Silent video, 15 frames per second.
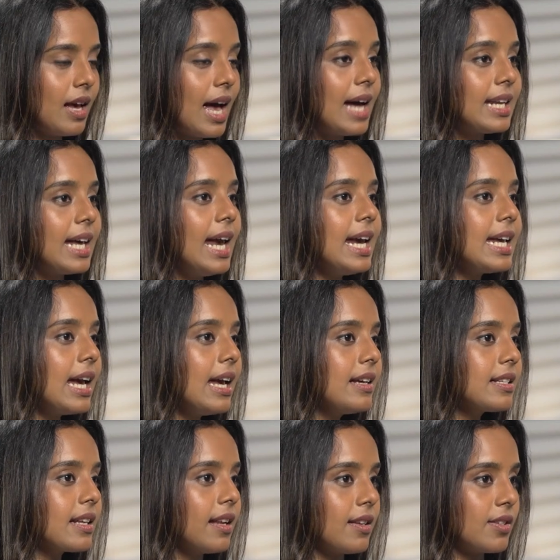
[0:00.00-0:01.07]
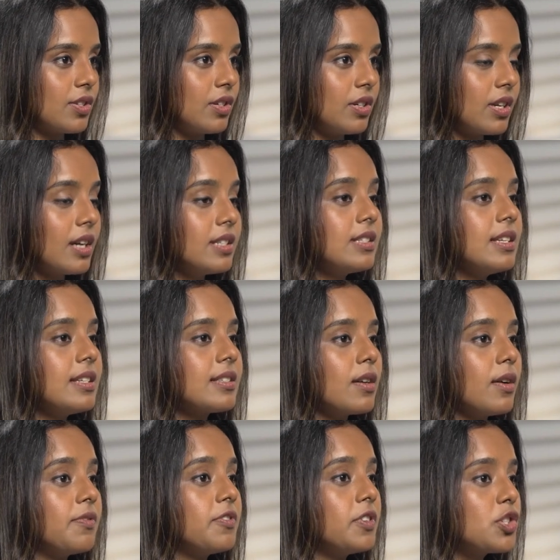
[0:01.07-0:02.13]
An AKS cluster consists
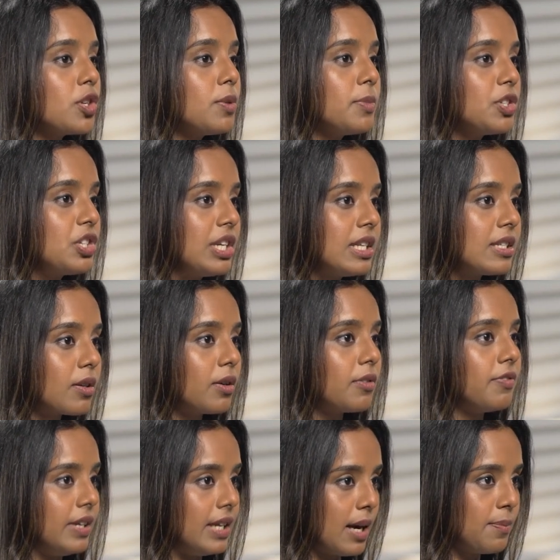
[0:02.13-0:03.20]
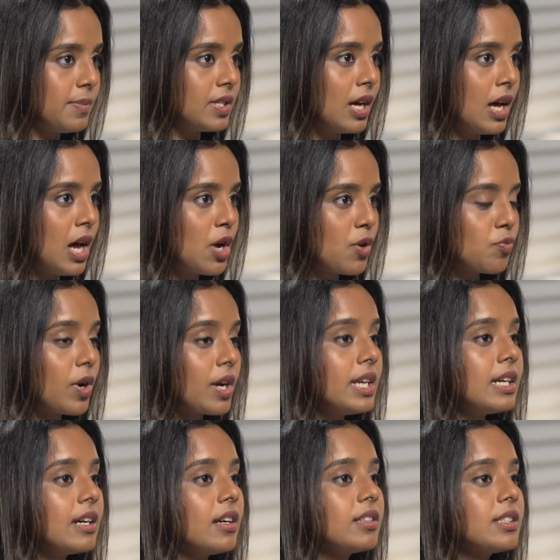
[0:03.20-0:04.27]
of virtual machines or VMs
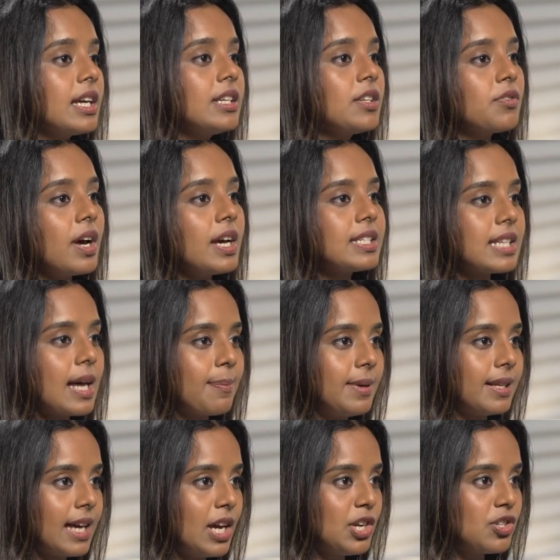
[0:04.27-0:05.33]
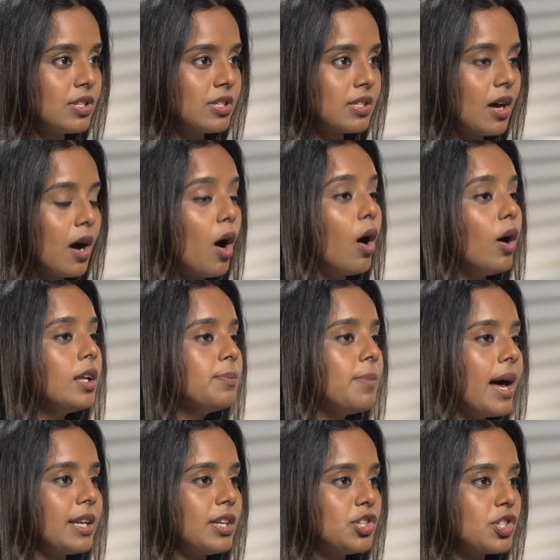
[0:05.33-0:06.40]
running containerized applications, all
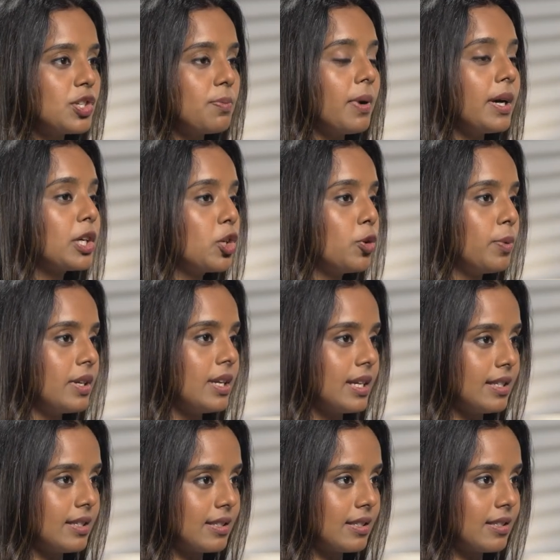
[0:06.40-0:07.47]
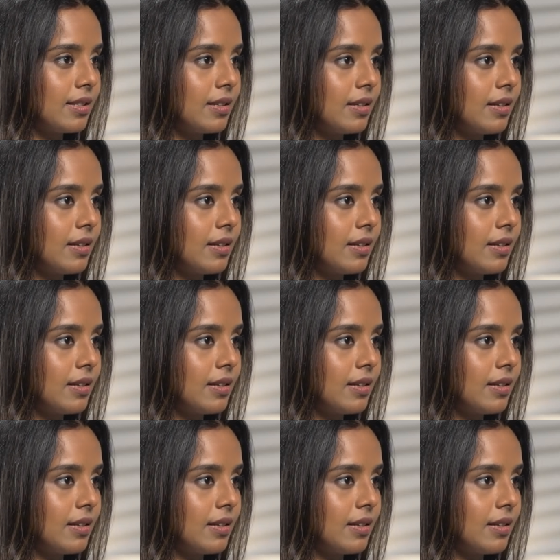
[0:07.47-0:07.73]
managed by Kubernetes.